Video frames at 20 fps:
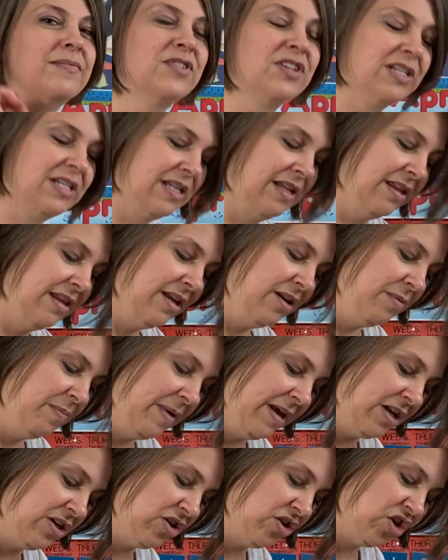just a little
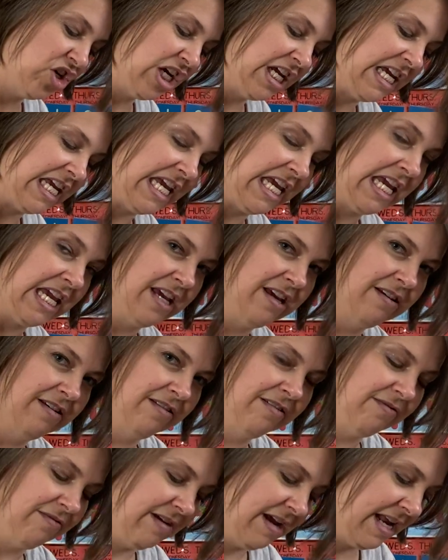bit tricky.
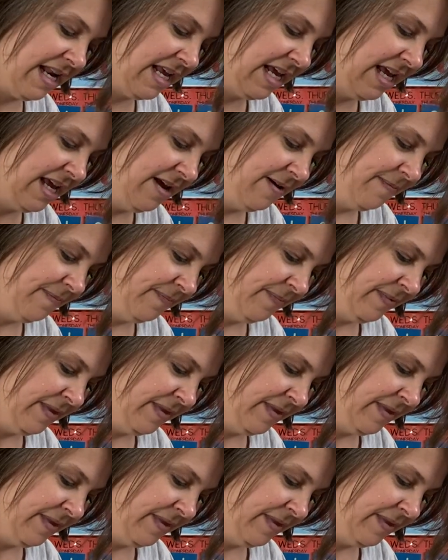Ready?